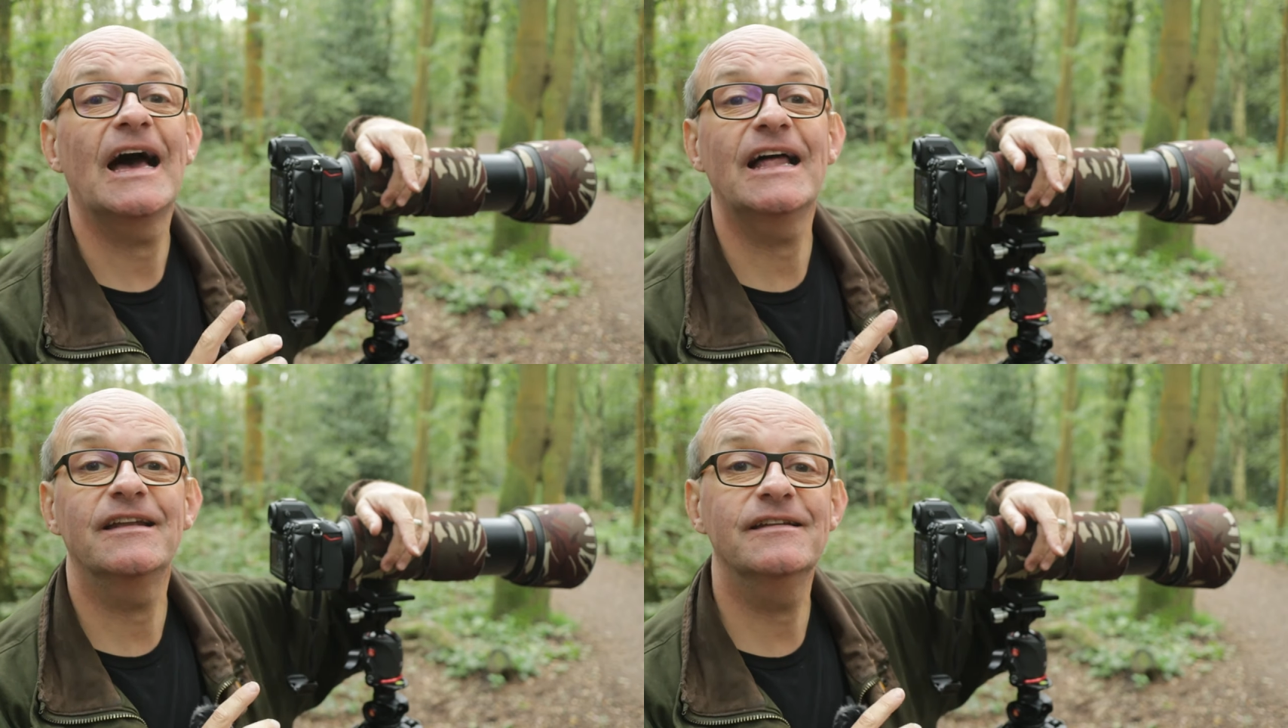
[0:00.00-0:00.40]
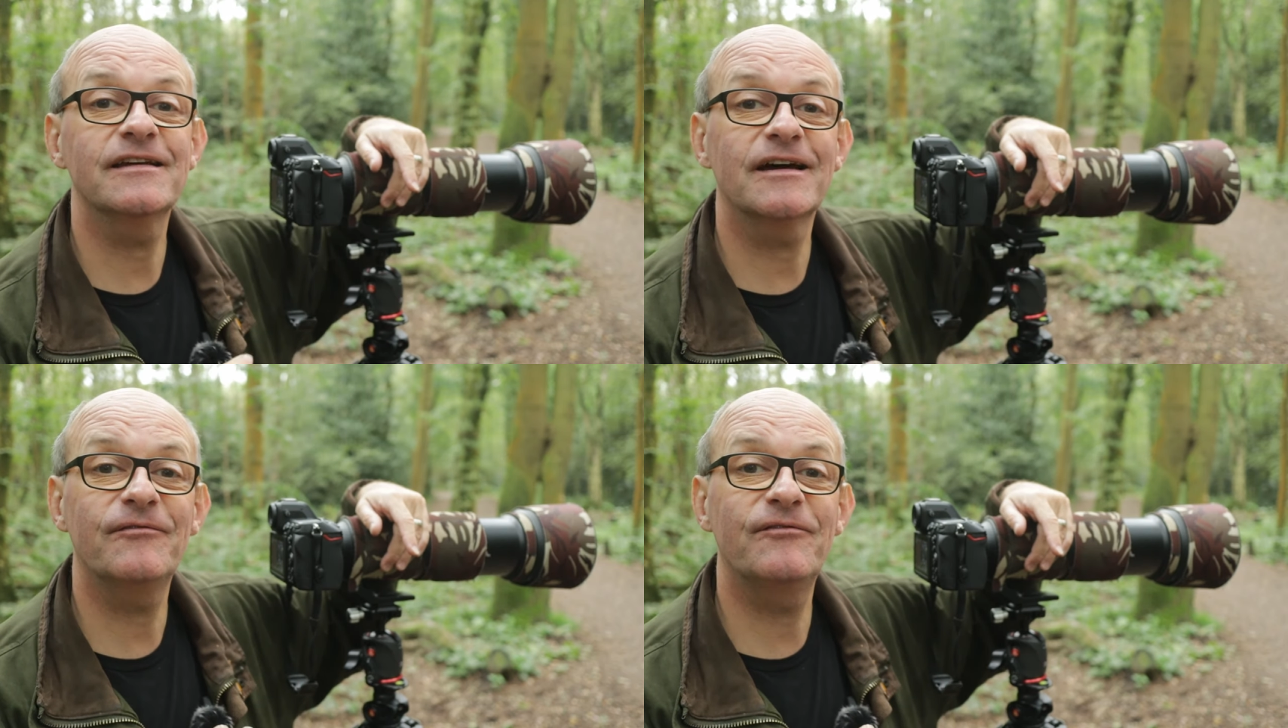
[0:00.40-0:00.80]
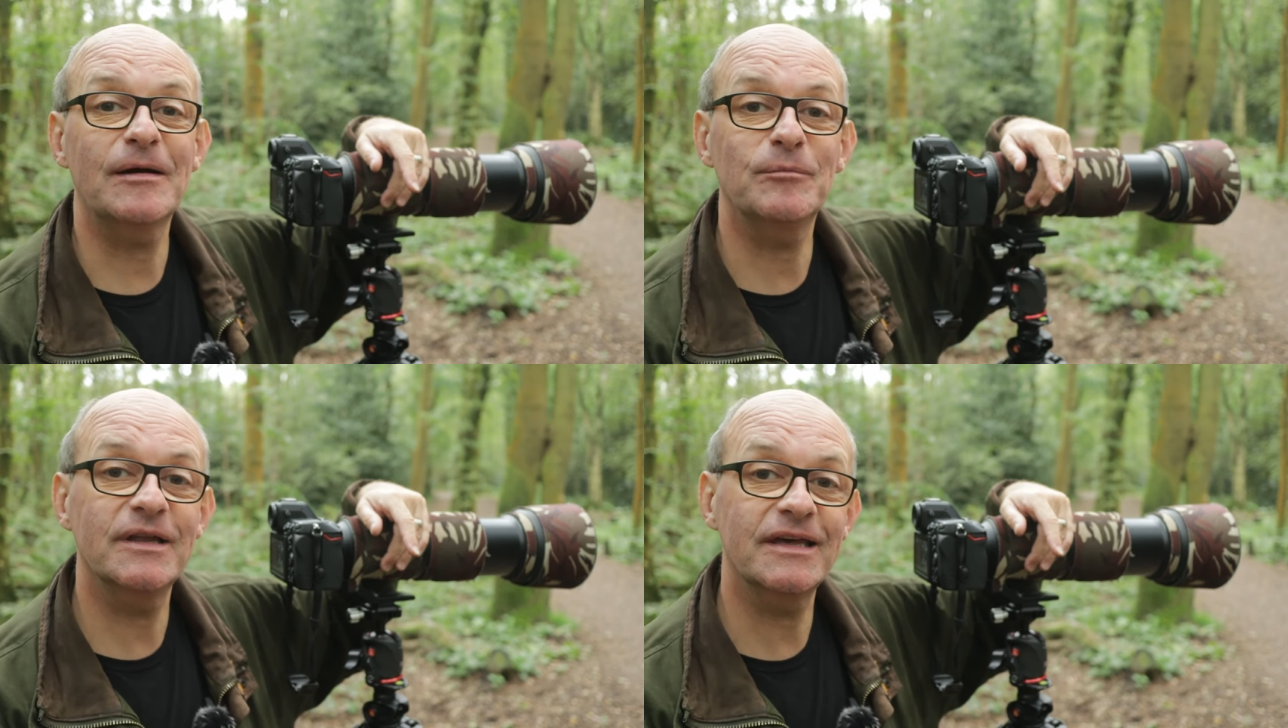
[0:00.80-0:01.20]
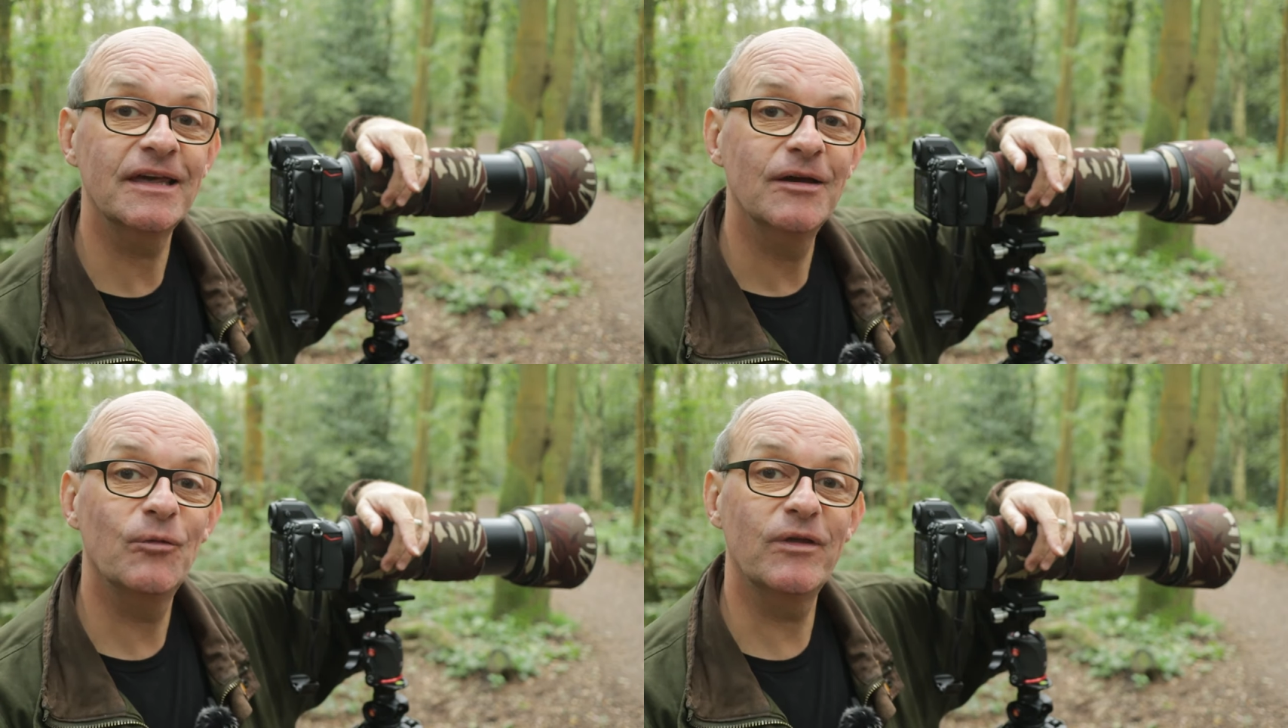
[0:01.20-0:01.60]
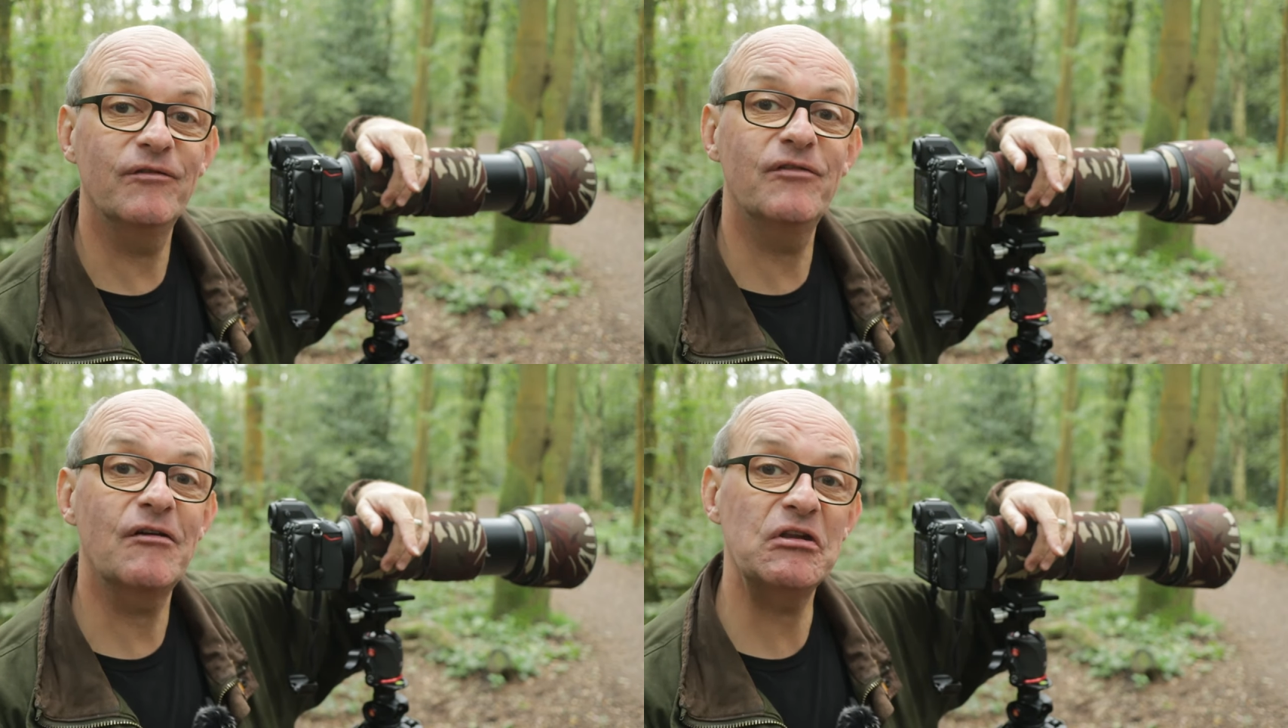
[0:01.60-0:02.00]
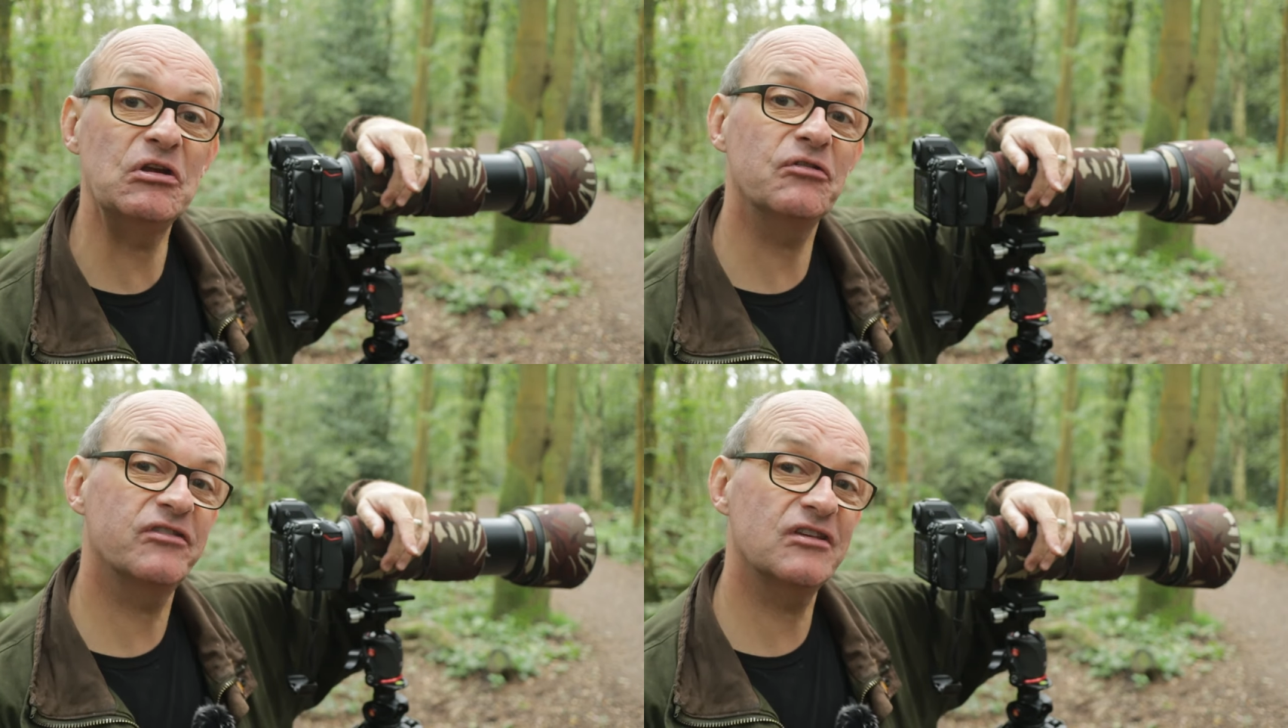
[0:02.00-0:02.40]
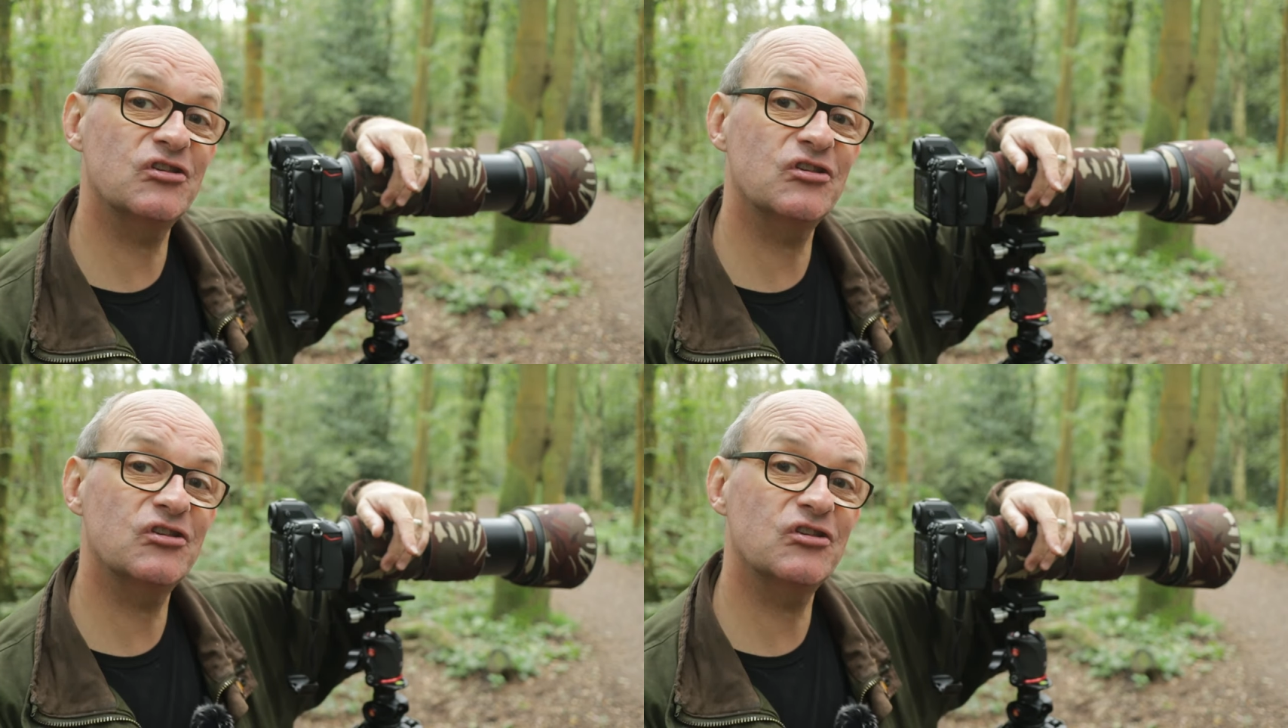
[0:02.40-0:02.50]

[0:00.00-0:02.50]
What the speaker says: and a family with a very noisy